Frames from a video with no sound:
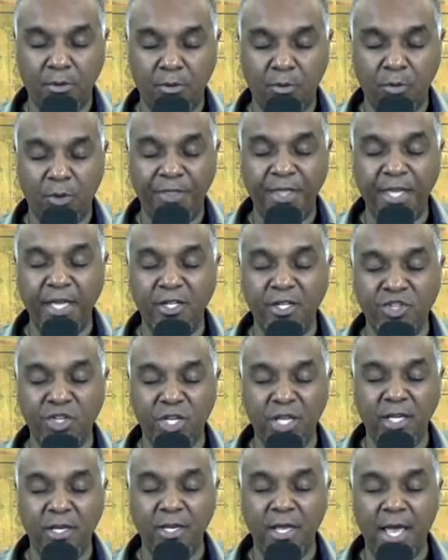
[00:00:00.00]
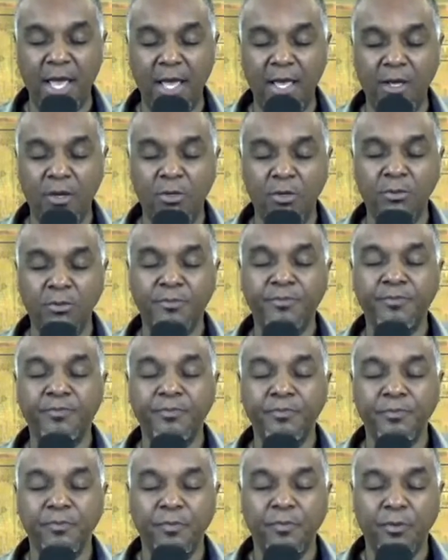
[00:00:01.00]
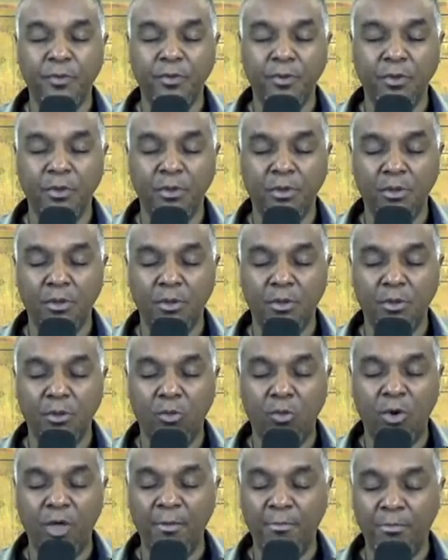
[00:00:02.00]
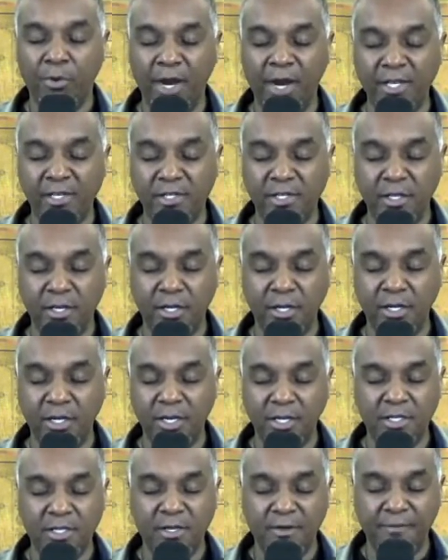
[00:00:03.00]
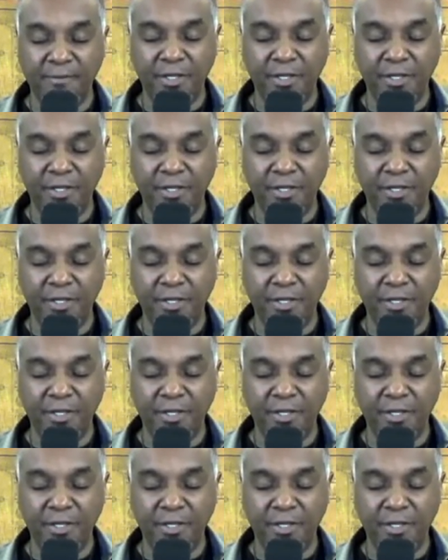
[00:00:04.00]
With each inhale, we embrace the goodness of